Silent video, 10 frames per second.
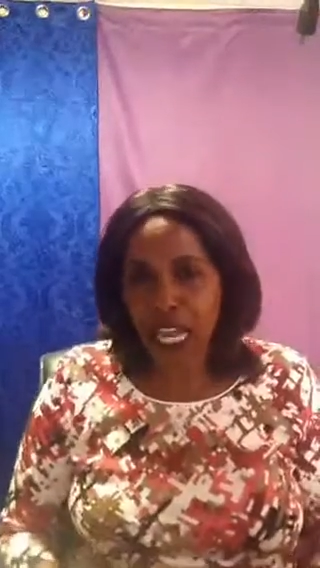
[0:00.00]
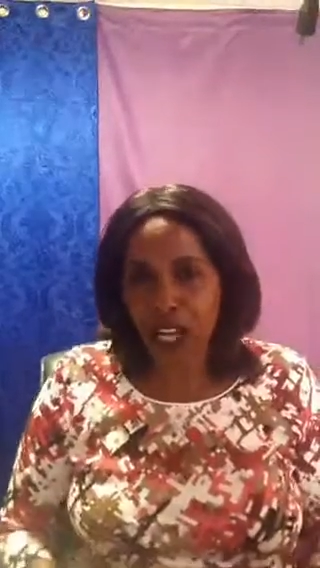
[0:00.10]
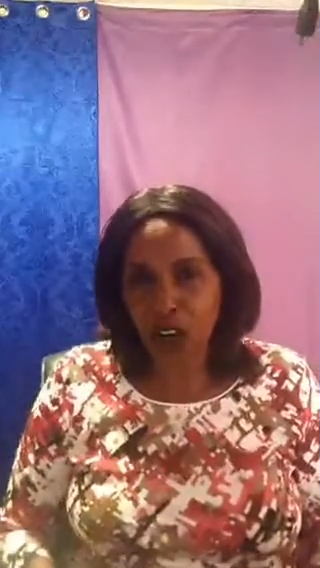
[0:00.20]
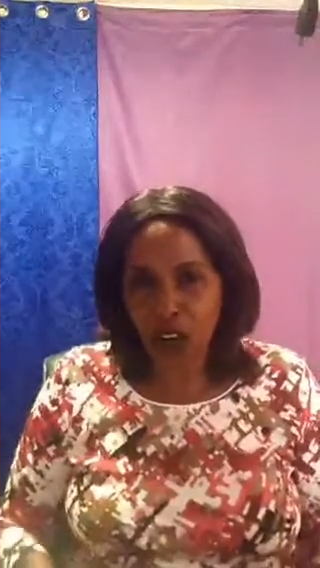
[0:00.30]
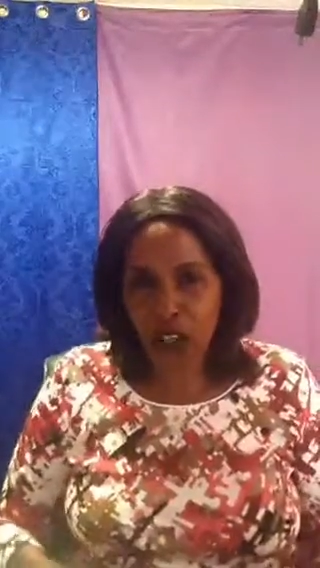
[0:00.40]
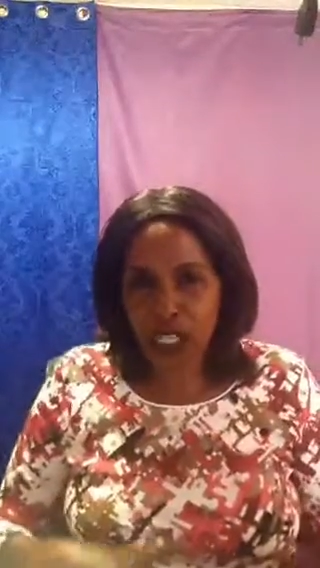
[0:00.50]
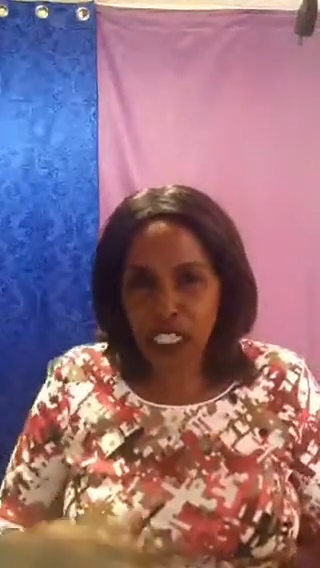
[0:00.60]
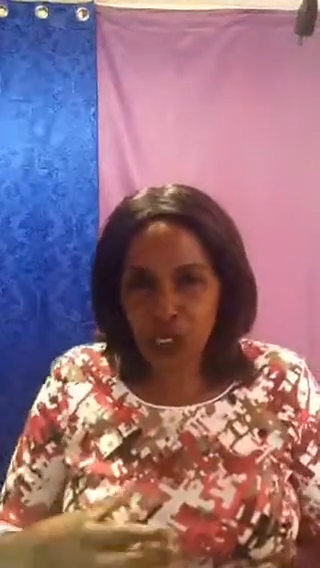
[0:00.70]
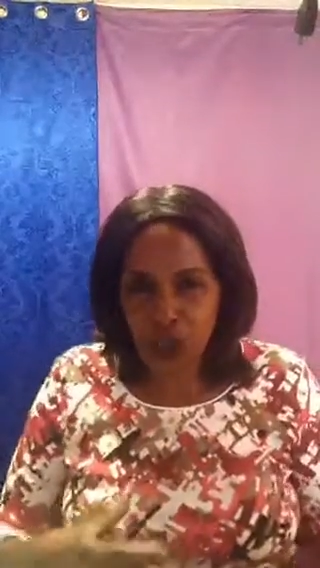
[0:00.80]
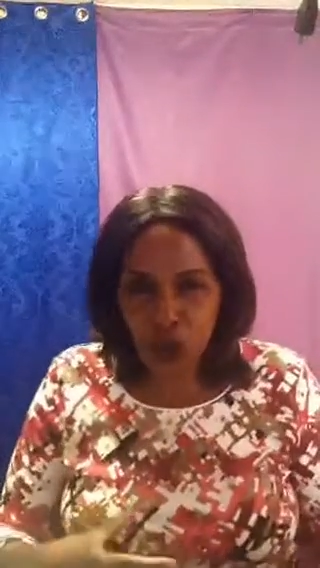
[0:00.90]
God
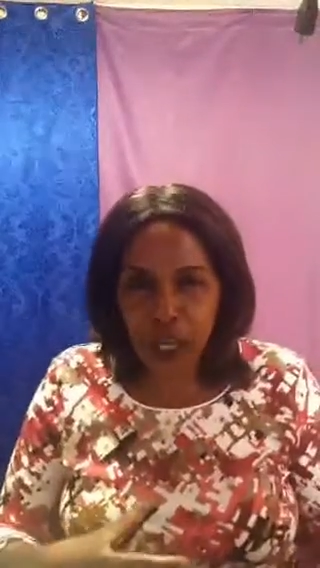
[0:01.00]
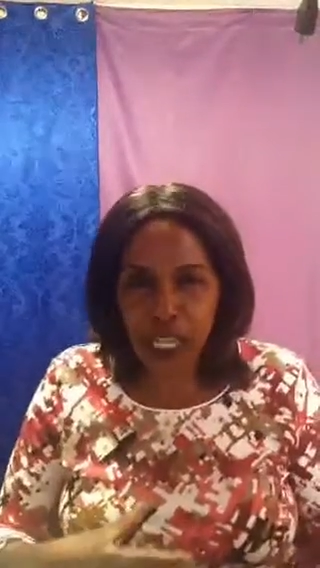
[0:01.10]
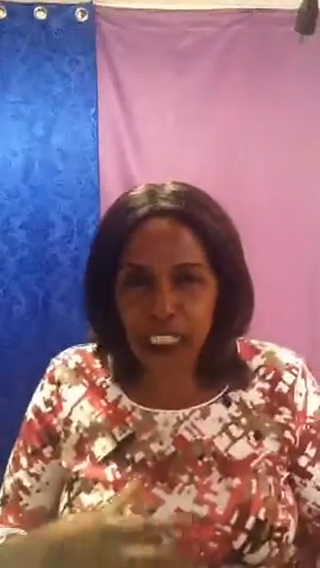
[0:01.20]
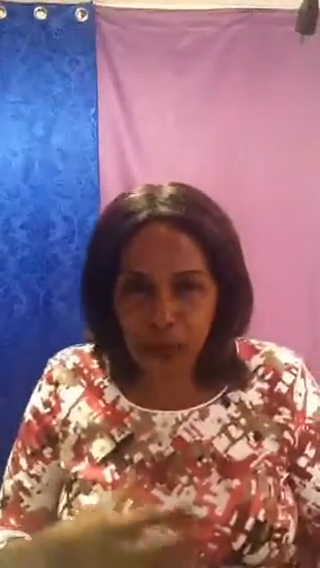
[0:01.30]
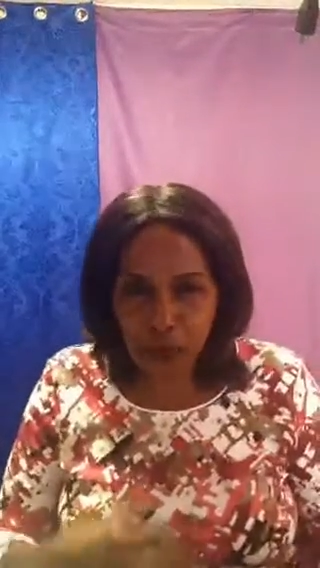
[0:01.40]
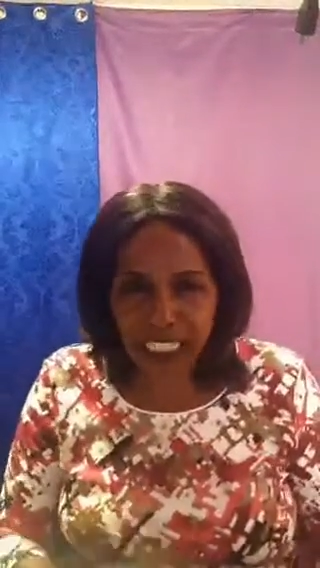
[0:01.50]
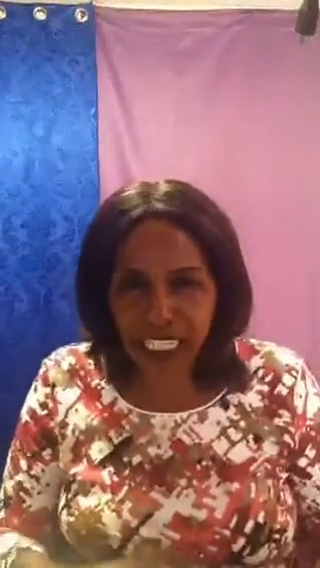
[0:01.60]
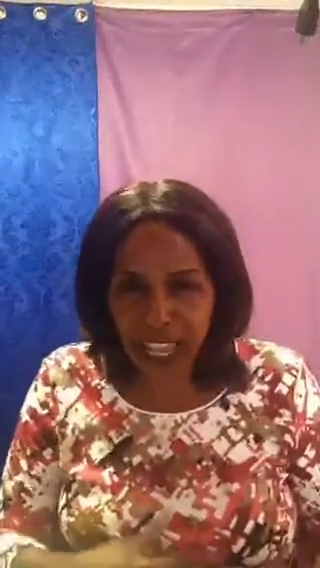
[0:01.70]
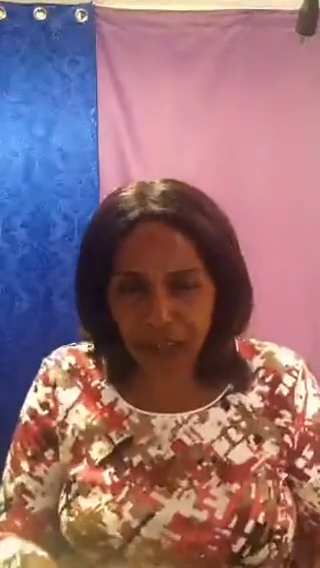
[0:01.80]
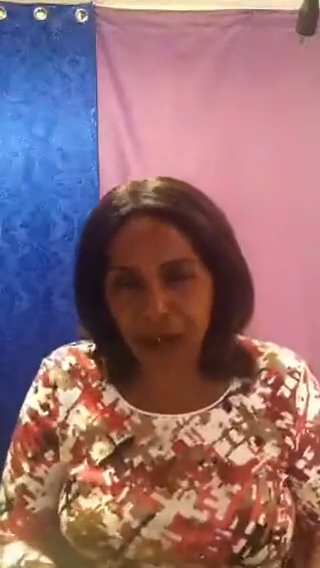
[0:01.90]
renew his mass
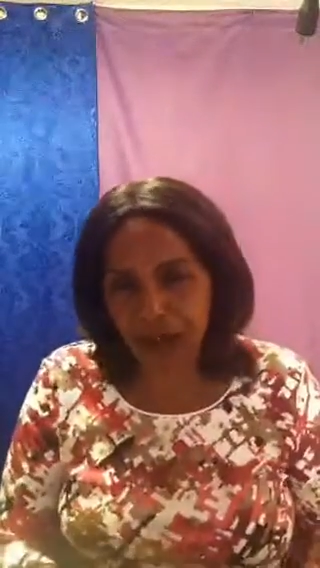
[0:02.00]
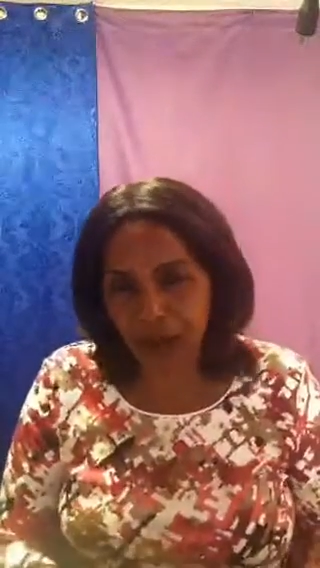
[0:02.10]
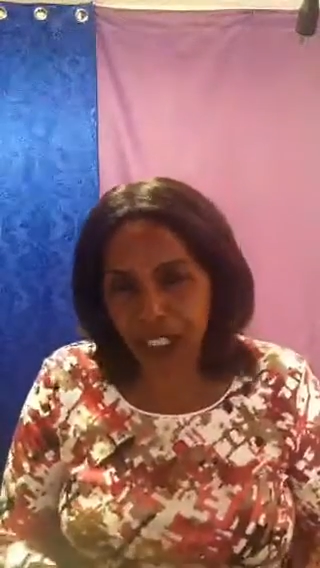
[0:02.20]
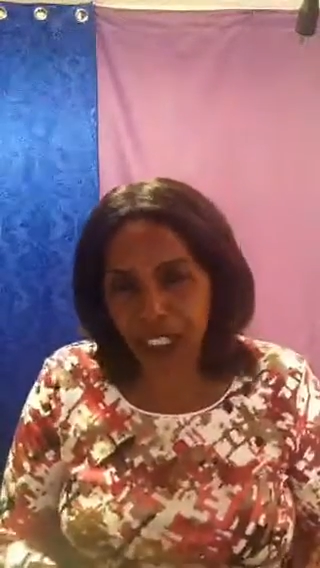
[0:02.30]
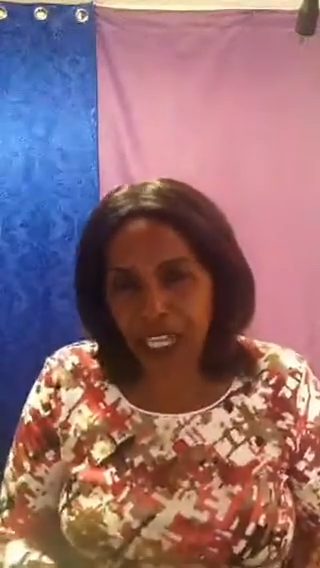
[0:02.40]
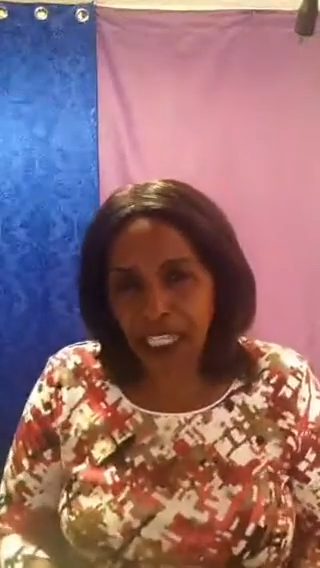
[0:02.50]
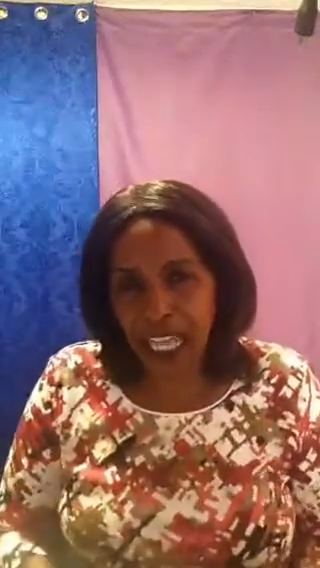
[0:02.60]
every morning.